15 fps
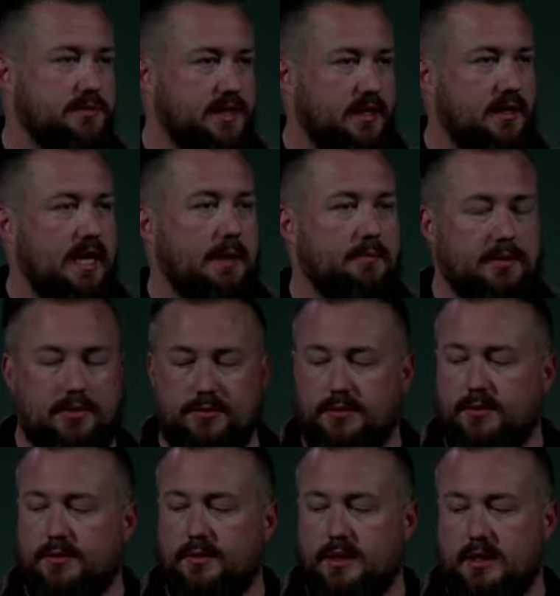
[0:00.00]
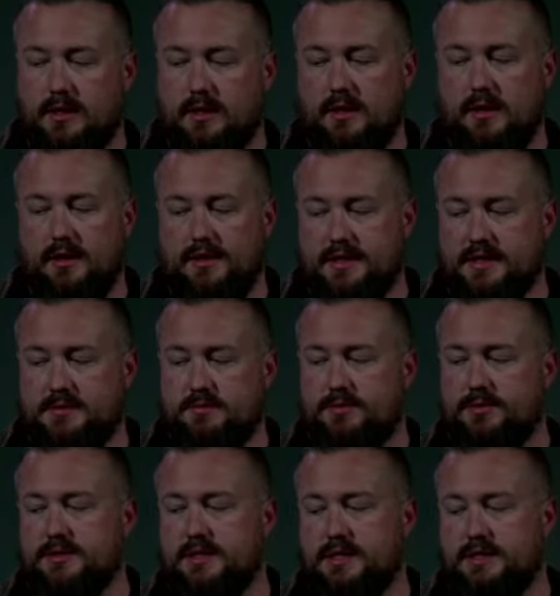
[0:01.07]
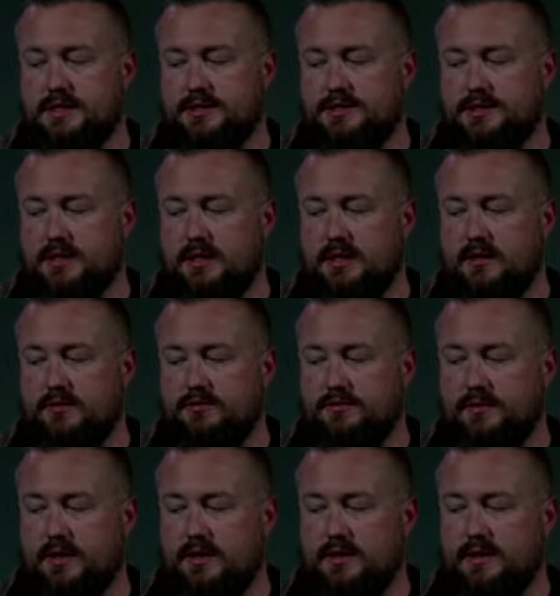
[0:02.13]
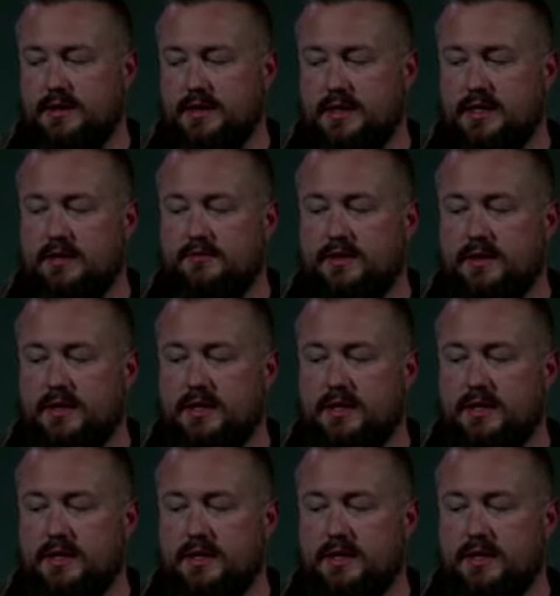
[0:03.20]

That'll happen through this percentage of our giving.